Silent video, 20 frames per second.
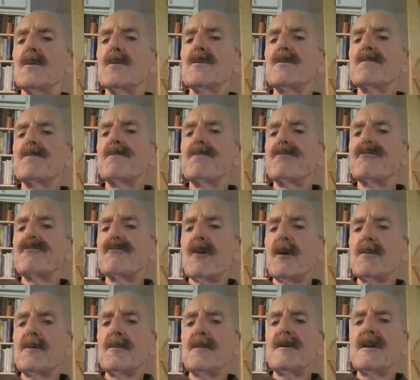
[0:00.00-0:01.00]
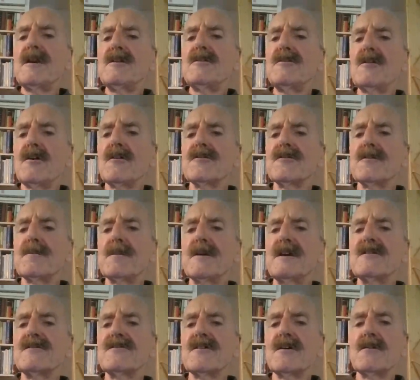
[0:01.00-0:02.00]
would probably not have
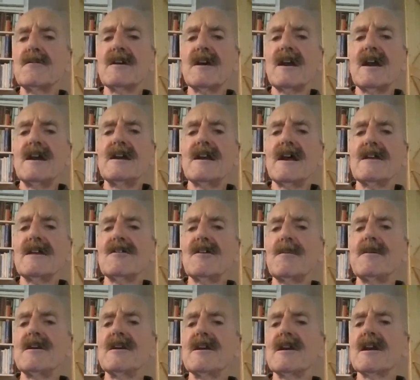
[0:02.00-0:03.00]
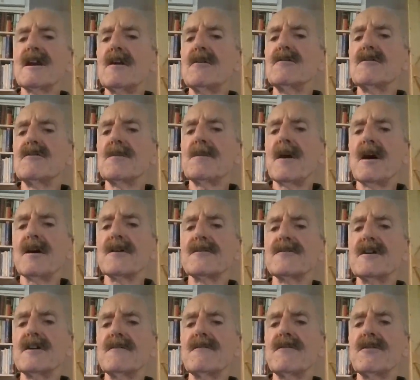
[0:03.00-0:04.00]
been so keen had there been a coach
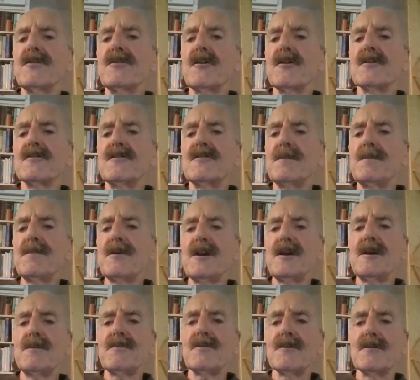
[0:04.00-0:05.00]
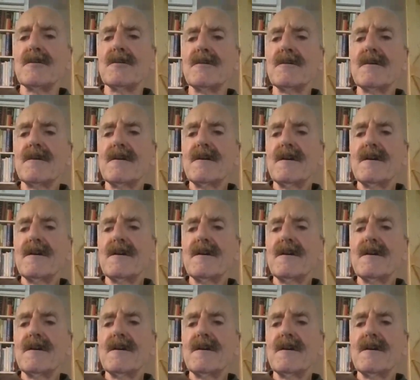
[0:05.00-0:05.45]
party of 30 people.